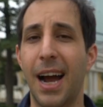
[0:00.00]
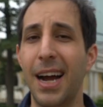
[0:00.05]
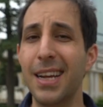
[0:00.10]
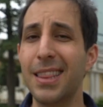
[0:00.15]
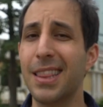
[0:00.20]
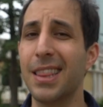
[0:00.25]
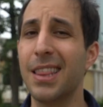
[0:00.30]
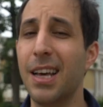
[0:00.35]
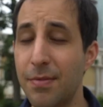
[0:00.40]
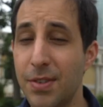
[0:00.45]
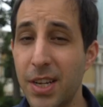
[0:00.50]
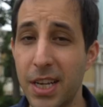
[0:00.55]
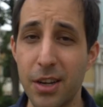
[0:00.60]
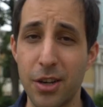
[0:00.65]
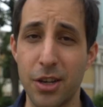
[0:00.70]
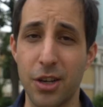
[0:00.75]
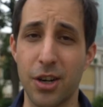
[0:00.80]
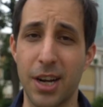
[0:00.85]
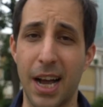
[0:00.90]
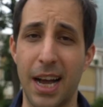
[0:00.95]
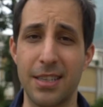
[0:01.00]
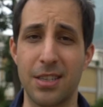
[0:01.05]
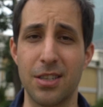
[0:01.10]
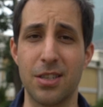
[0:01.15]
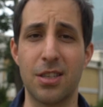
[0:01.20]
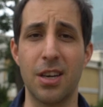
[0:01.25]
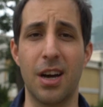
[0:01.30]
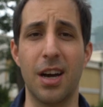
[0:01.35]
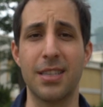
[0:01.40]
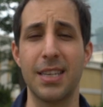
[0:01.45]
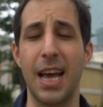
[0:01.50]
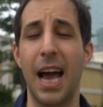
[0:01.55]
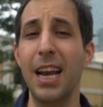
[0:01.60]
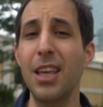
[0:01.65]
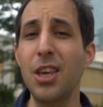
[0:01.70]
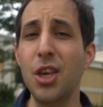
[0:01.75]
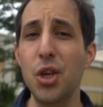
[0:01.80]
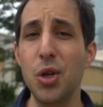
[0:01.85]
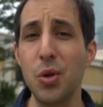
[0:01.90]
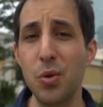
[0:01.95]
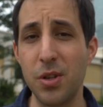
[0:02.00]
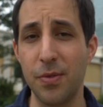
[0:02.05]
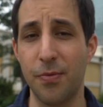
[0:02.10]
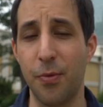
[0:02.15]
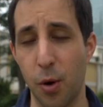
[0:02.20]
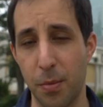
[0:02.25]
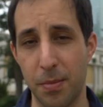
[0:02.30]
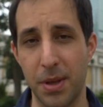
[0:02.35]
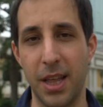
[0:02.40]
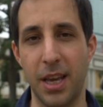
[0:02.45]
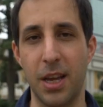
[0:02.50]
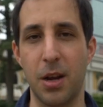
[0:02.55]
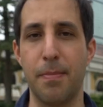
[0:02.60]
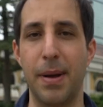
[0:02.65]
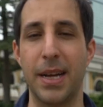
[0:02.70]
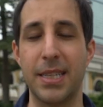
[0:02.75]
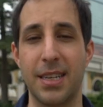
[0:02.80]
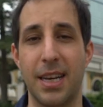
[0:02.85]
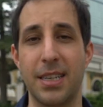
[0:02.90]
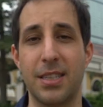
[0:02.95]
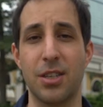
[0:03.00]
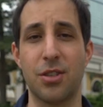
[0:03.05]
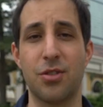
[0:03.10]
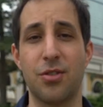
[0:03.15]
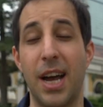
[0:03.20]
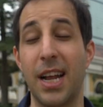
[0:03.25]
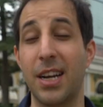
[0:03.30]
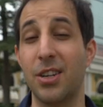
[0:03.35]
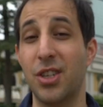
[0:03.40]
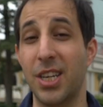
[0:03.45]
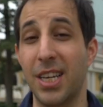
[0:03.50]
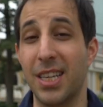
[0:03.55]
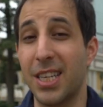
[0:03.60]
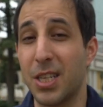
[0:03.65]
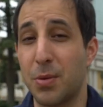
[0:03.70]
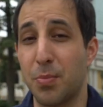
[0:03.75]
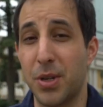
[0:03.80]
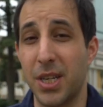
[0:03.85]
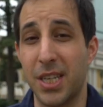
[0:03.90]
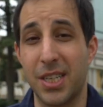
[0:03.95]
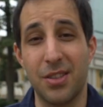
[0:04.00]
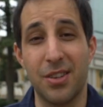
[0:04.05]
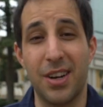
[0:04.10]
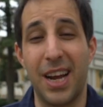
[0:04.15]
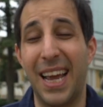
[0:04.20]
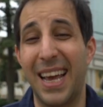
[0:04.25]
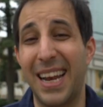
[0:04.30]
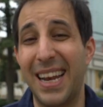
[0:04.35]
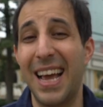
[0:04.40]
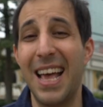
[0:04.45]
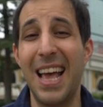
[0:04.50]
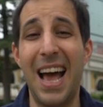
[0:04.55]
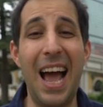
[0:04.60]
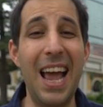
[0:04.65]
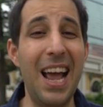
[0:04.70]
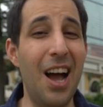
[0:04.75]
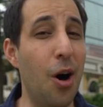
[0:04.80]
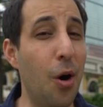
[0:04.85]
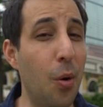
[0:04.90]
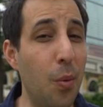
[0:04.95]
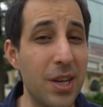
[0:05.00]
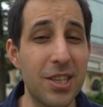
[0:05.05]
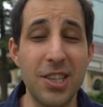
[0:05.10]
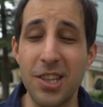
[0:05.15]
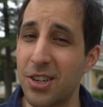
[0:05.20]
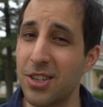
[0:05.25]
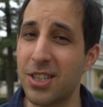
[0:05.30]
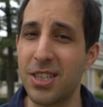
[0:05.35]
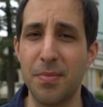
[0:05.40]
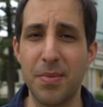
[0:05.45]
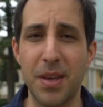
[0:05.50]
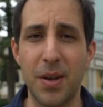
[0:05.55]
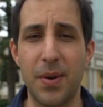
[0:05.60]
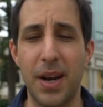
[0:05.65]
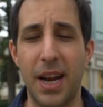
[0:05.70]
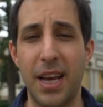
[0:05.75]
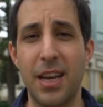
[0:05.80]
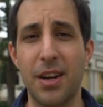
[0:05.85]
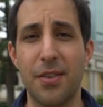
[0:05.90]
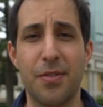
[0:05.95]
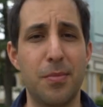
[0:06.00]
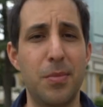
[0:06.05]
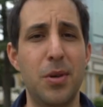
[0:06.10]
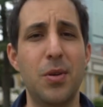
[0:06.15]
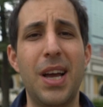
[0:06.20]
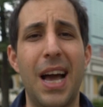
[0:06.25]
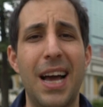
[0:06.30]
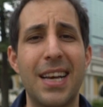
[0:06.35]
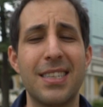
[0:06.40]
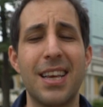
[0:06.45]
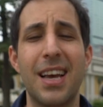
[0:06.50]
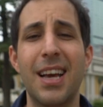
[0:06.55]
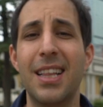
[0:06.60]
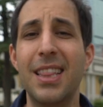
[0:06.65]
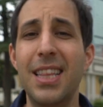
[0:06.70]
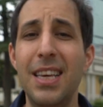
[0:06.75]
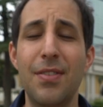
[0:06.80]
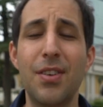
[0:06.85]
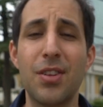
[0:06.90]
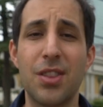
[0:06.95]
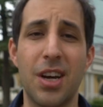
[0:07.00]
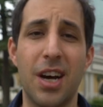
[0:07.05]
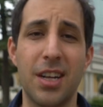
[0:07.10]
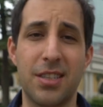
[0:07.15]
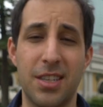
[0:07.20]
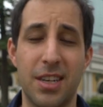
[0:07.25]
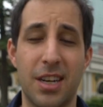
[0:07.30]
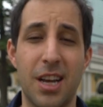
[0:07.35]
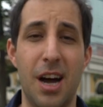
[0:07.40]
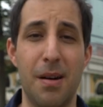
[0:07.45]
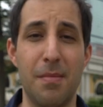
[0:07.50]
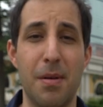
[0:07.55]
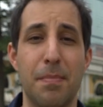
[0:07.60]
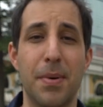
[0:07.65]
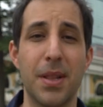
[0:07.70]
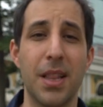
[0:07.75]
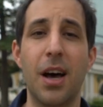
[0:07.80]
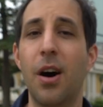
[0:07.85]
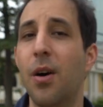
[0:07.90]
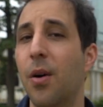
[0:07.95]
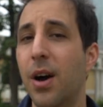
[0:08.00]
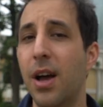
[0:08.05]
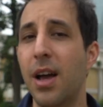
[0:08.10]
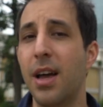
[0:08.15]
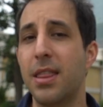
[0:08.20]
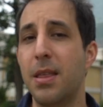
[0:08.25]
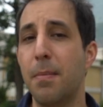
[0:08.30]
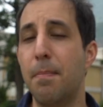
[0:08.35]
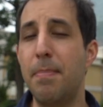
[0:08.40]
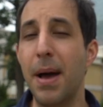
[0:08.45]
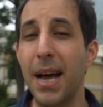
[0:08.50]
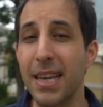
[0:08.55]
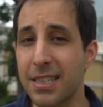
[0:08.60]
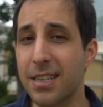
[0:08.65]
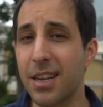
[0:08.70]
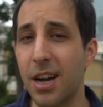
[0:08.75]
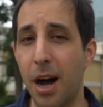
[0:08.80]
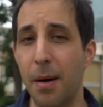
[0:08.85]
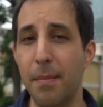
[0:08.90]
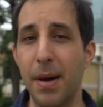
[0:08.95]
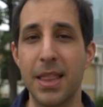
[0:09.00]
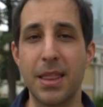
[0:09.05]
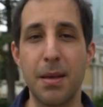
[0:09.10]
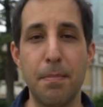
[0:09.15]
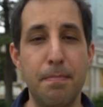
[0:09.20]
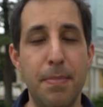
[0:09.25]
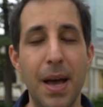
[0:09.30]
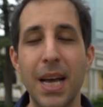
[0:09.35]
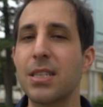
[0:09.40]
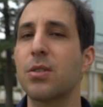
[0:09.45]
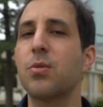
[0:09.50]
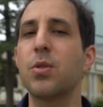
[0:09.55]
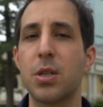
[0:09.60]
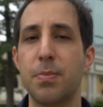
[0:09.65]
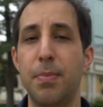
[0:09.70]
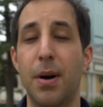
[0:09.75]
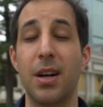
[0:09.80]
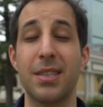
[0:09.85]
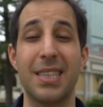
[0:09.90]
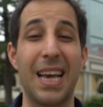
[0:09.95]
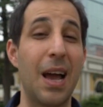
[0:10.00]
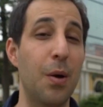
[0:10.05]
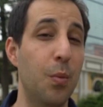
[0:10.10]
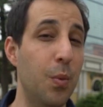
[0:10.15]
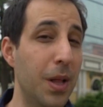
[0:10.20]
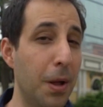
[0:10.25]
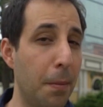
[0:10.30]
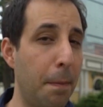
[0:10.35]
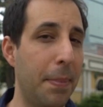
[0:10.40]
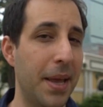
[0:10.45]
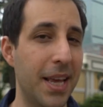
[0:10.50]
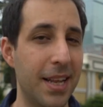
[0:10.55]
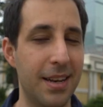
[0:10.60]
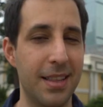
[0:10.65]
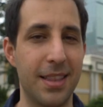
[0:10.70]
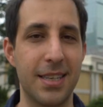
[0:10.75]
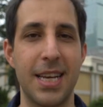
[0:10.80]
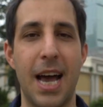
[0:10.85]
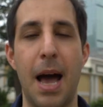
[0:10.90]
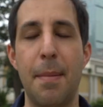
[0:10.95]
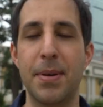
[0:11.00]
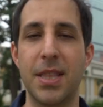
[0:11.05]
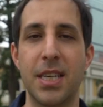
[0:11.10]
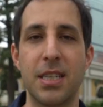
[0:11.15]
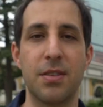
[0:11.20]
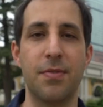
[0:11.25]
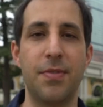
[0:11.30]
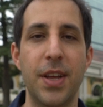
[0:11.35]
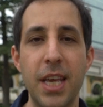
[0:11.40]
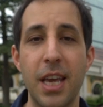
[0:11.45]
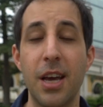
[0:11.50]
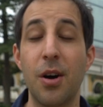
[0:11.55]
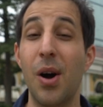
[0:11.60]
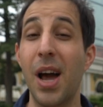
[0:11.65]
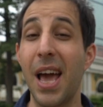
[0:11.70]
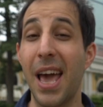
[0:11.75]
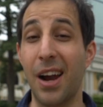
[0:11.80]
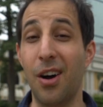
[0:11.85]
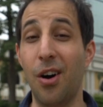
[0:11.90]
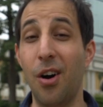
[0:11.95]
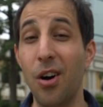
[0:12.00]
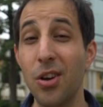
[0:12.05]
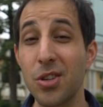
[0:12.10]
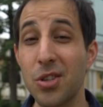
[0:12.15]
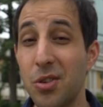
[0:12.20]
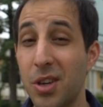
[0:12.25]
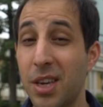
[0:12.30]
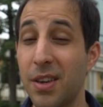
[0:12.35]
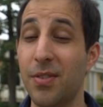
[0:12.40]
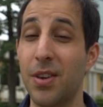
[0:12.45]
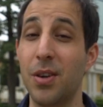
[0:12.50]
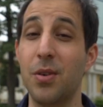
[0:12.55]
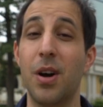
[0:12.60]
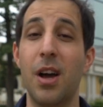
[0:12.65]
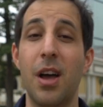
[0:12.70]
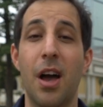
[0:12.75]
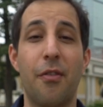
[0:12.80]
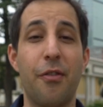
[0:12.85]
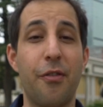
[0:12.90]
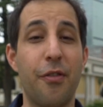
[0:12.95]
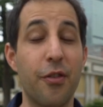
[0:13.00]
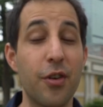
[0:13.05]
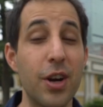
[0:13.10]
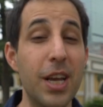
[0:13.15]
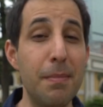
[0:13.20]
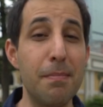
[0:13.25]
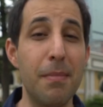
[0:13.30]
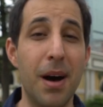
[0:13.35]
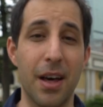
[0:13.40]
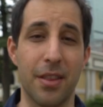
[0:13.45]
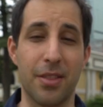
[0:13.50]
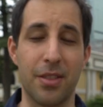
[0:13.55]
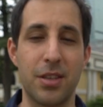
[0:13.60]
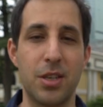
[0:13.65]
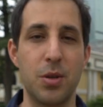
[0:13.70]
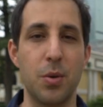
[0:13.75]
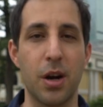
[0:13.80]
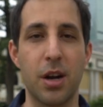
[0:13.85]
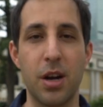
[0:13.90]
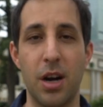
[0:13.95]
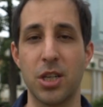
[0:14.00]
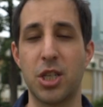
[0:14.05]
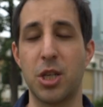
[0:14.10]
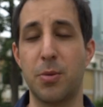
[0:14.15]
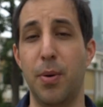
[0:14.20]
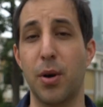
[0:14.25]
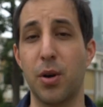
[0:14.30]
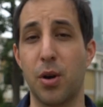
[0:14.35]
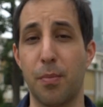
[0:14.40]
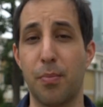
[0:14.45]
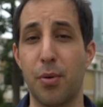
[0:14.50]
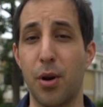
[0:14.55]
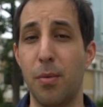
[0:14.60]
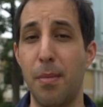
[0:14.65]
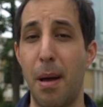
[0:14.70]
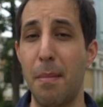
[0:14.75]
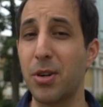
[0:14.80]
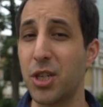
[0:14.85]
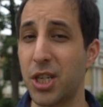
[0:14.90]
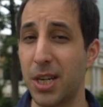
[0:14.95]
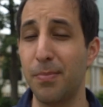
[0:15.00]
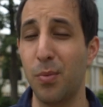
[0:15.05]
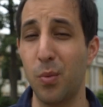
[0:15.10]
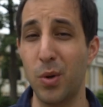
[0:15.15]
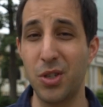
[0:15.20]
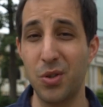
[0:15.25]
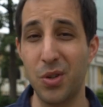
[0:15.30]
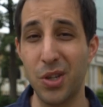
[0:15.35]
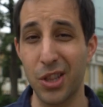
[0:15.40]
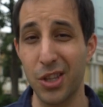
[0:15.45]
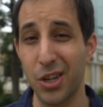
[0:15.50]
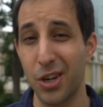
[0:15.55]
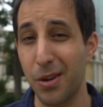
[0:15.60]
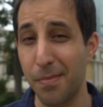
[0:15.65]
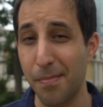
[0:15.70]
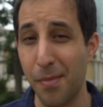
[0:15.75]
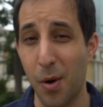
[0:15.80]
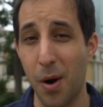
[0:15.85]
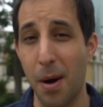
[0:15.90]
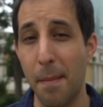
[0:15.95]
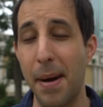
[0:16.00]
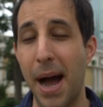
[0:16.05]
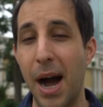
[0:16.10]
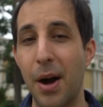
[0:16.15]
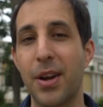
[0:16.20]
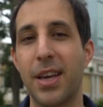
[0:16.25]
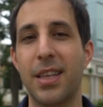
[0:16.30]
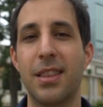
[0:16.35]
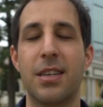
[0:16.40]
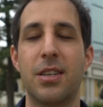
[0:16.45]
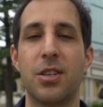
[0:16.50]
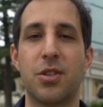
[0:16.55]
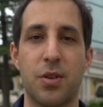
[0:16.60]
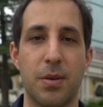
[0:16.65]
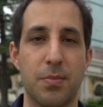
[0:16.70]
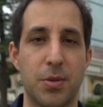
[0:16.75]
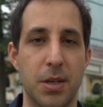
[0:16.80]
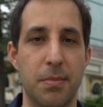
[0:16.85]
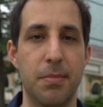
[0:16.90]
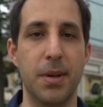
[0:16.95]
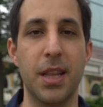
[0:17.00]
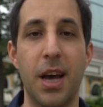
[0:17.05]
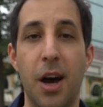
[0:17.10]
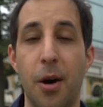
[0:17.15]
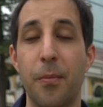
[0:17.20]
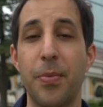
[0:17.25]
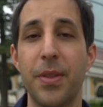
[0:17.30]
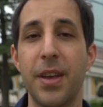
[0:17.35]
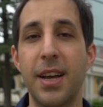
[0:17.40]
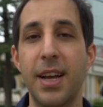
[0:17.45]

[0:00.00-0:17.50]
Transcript: I'd love to hear your guys' thoughts. How do you formulate your bet sizing strategy in this particular hand? I always learn something when I hear from you guys. Leave your thoughts in a comment below. The best comment, the best response, I will pin to the top of this video, and I'll also give you a free month to our Conscious Poker Pro membership, which you can learn more about in the description below.